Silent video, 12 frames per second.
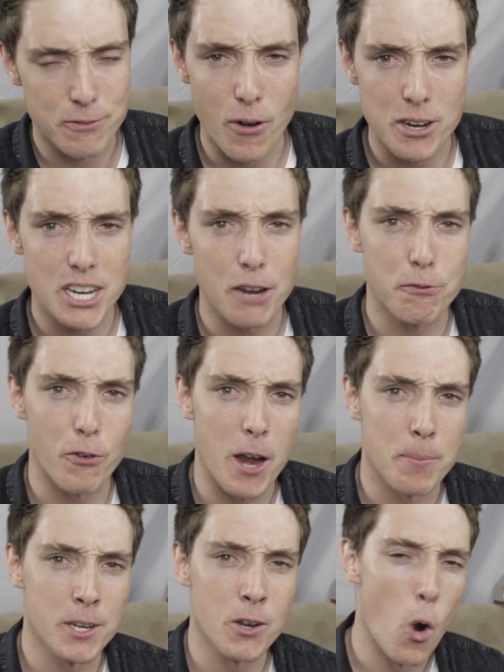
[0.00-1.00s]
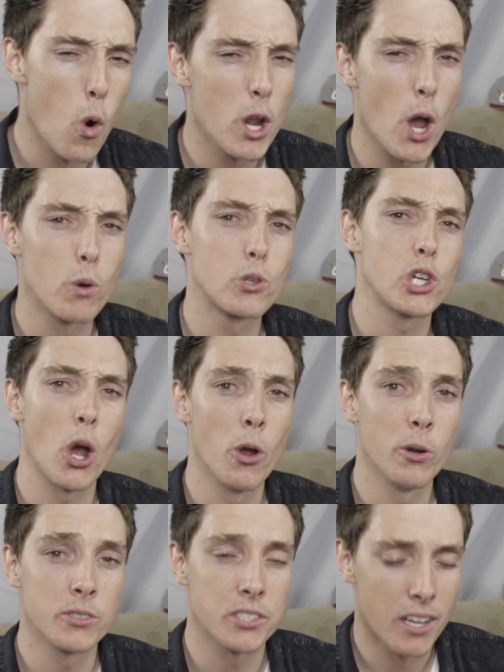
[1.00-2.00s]
Devontae Freeman, Julio
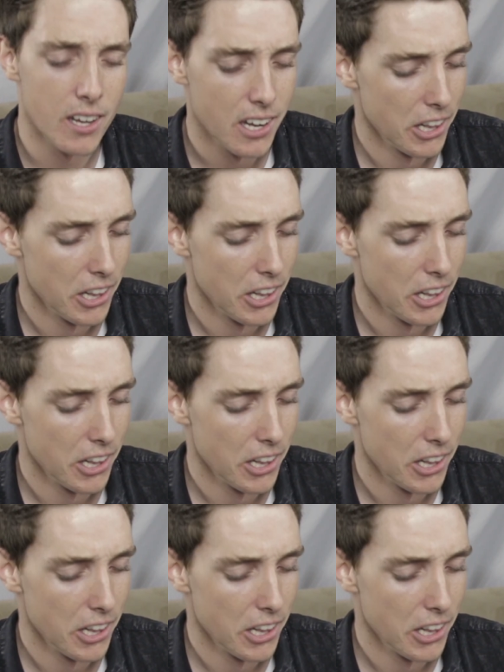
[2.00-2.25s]
Jones.